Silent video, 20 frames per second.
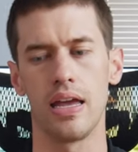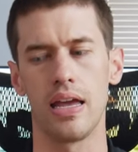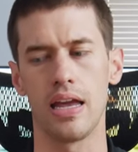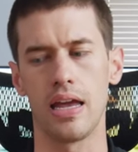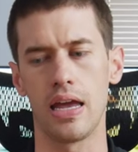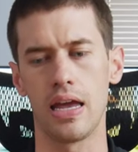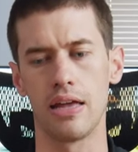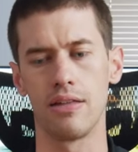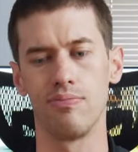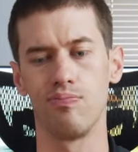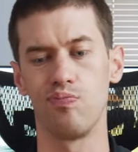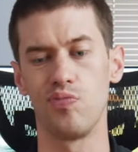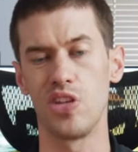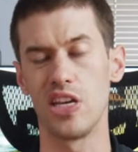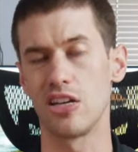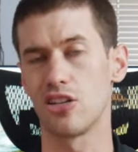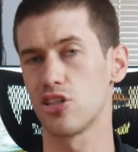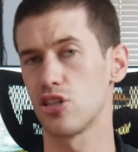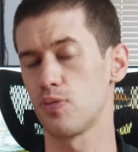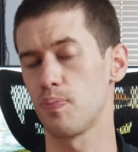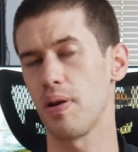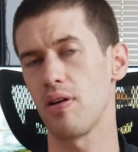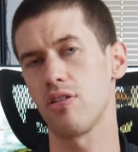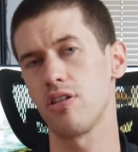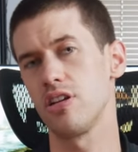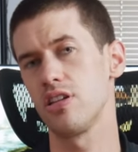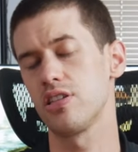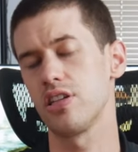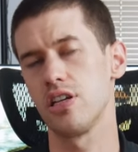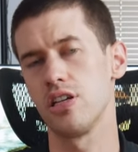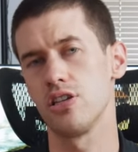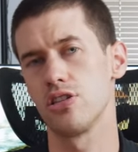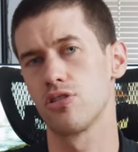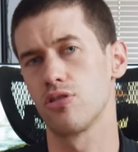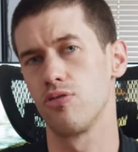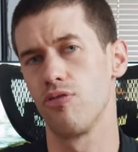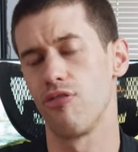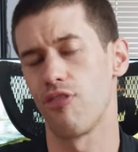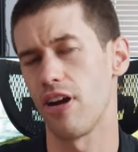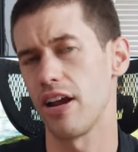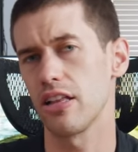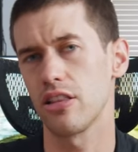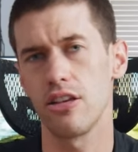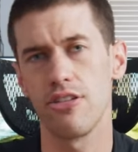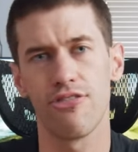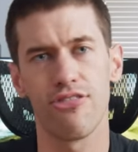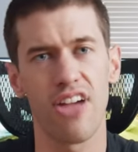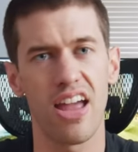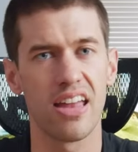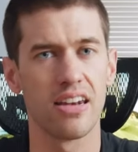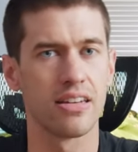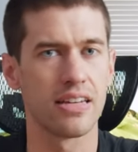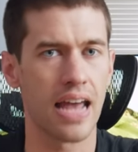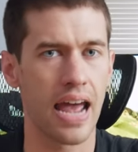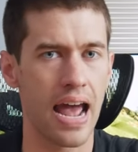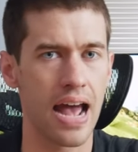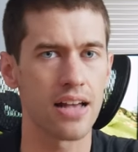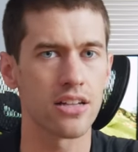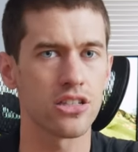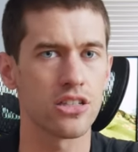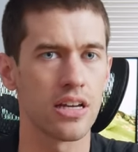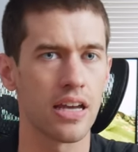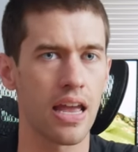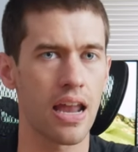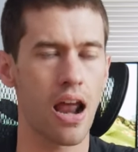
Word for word: and the experience is frankly fantastic